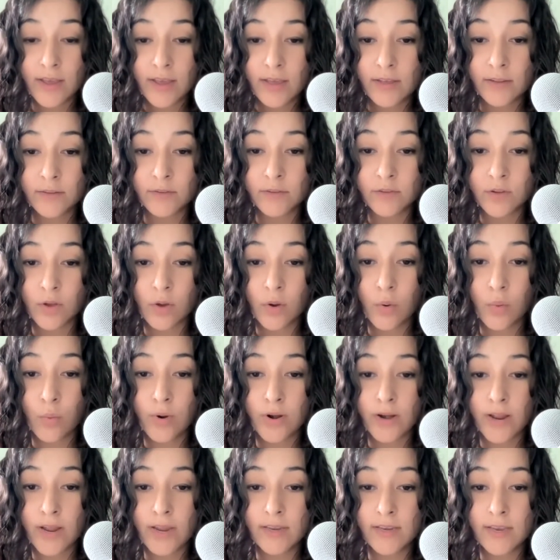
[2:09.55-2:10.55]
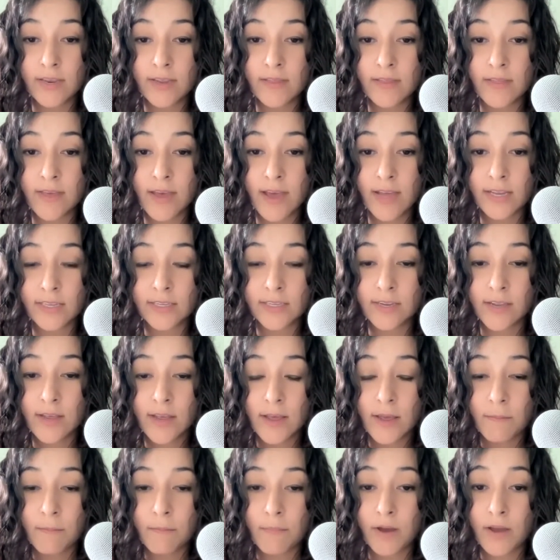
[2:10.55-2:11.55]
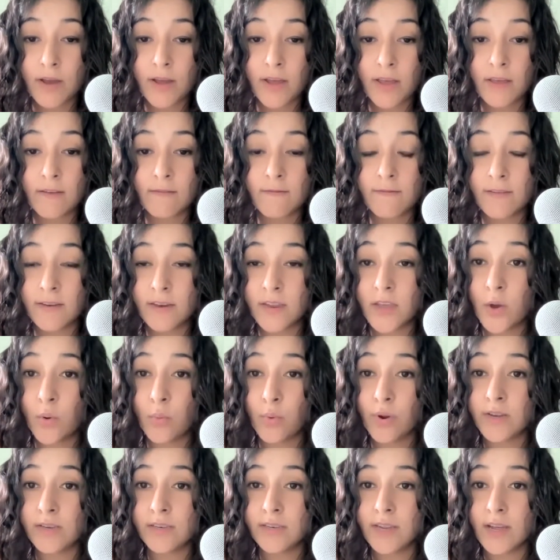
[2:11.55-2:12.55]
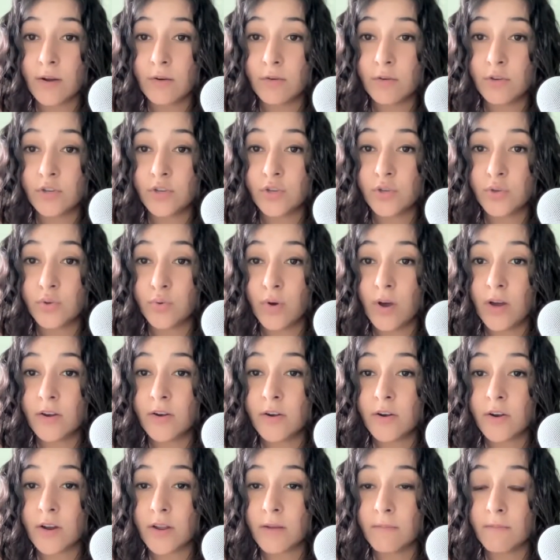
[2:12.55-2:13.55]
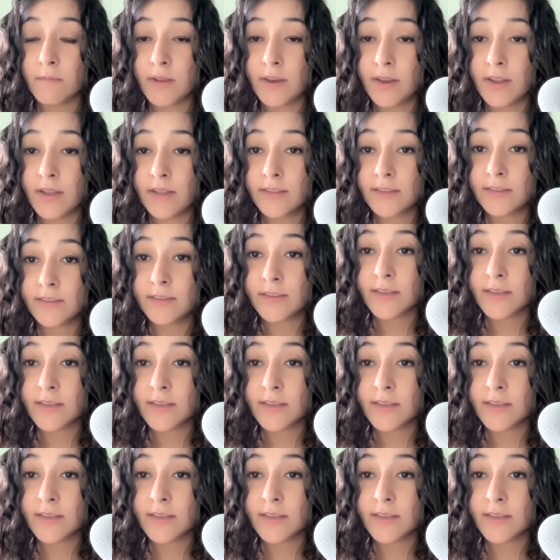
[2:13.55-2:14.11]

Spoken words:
And so when I did that, my video went down to under a minute.